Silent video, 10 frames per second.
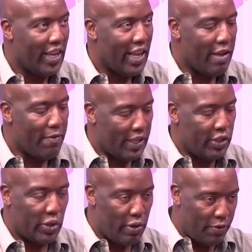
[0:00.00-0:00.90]
If I
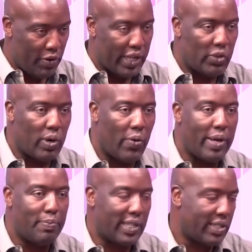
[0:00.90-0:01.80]
show you, if you get to our
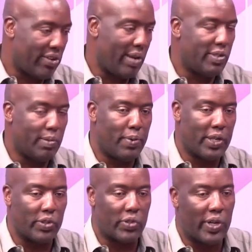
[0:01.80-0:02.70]
website,
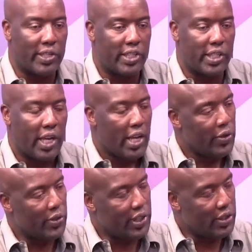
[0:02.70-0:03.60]
crimecpr.org,
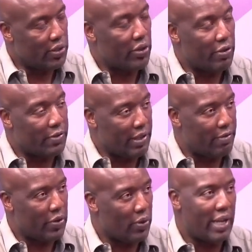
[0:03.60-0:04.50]
you'll see a story of
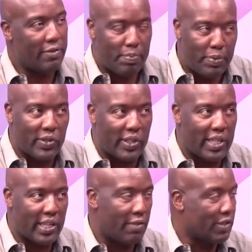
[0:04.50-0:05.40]
David who left prison the
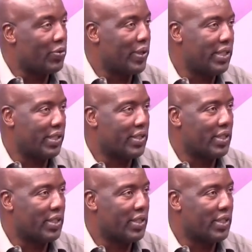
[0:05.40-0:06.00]
other day after 20 years.